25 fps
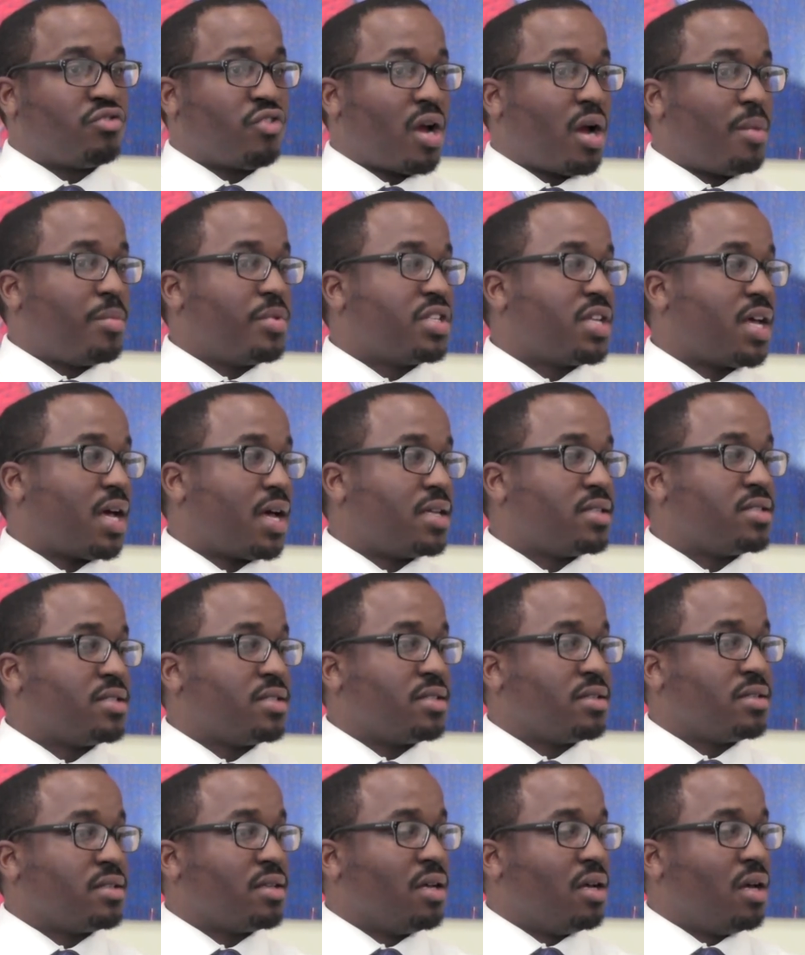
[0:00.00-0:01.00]

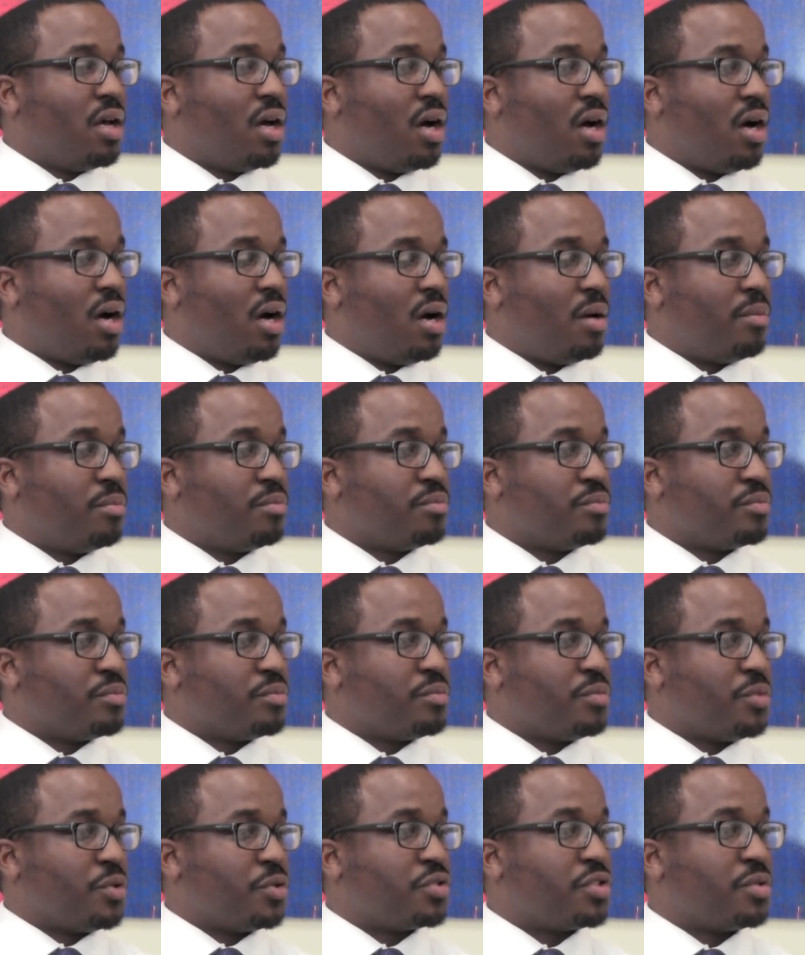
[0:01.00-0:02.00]
traumatizing um, you know,